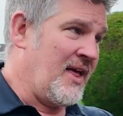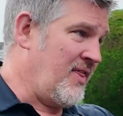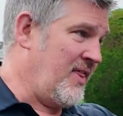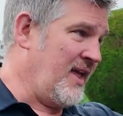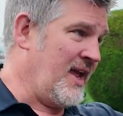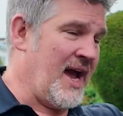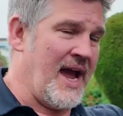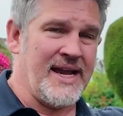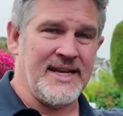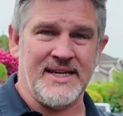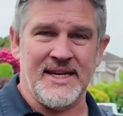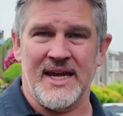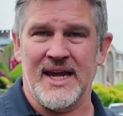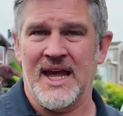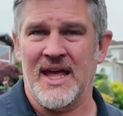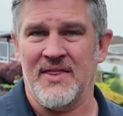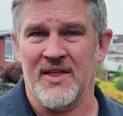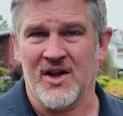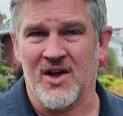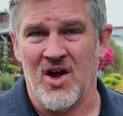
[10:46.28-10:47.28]
The
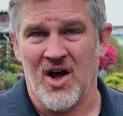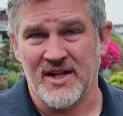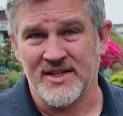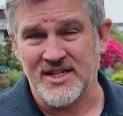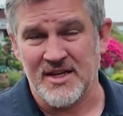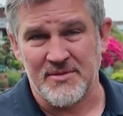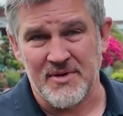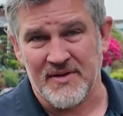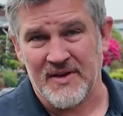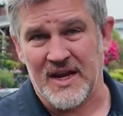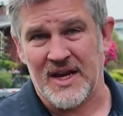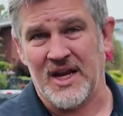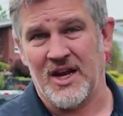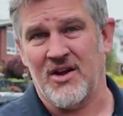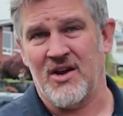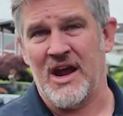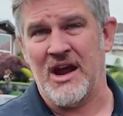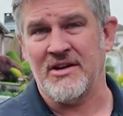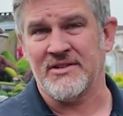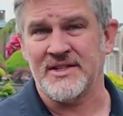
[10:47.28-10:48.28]
idea and the concept of getting
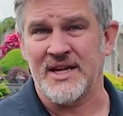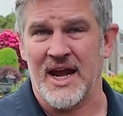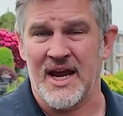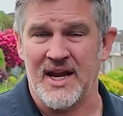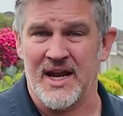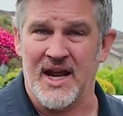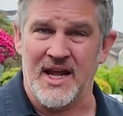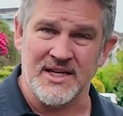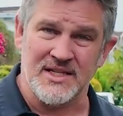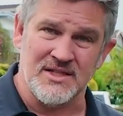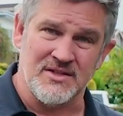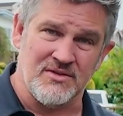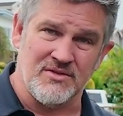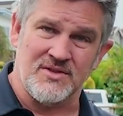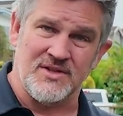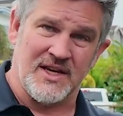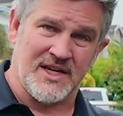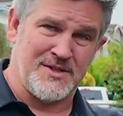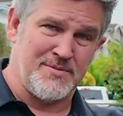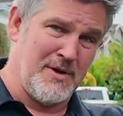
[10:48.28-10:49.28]
your air tightness through
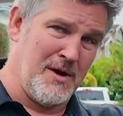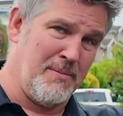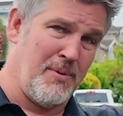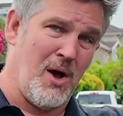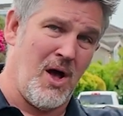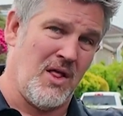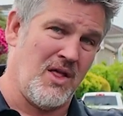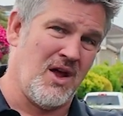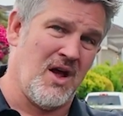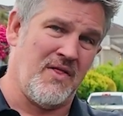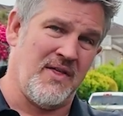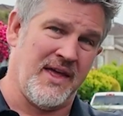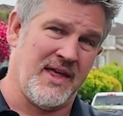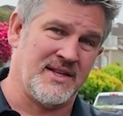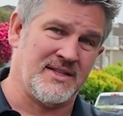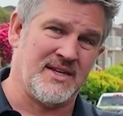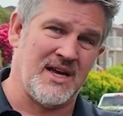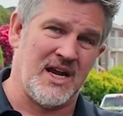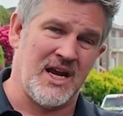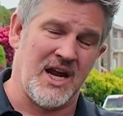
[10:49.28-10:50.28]
6mm poly on the
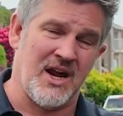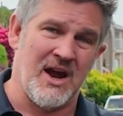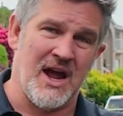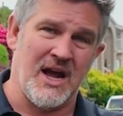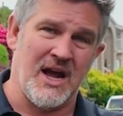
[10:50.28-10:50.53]
inside of your